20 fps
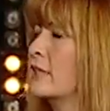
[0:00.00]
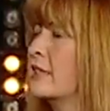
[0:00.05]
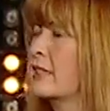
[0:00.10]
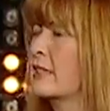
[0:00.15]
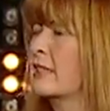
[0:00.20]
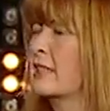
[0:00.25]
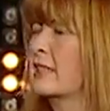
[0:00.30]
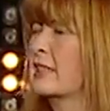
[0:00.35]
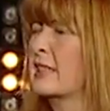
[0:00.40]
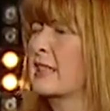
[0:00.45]

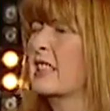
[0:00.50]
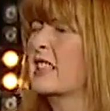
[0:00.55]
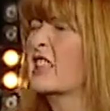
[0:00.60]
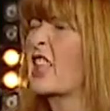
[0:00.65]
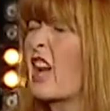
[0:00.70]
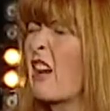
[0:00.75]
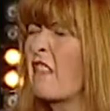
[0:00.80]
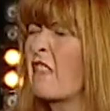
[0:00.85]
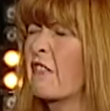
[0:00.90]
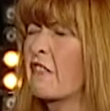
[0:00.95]

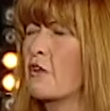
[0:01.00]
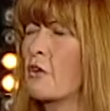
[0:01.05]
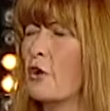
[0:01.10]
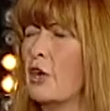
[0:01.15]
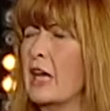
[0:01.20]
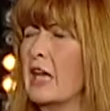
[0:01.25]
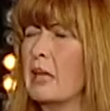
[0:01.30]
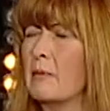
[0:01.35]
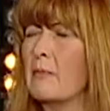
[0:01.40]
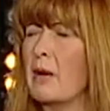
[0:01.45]
stuff
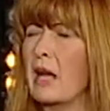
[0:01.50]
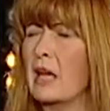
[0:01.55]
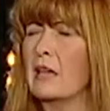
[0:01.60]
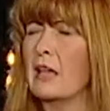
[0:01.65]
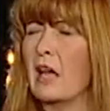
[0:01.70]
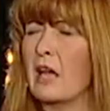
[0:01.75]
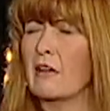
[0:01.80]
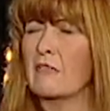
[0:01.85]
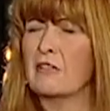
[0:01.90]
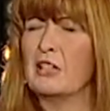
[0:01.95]
going in my
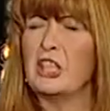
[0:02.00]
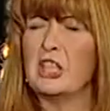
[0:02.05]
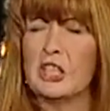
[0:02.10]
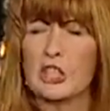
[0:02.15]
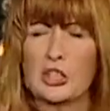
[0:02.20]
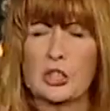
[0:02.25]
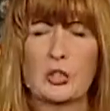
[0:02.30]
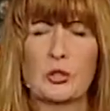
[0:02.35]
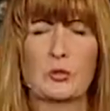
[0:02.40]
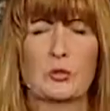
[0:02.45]
life,
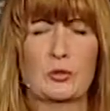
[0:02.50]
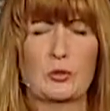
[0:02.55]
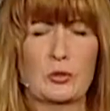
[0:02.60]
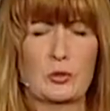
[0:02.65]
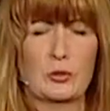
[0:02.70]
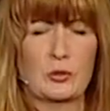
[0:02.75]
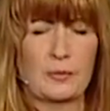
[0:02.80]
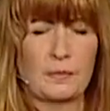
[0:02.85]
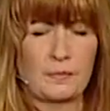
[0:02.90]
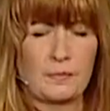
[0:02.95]

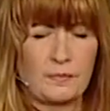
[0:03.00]
issues.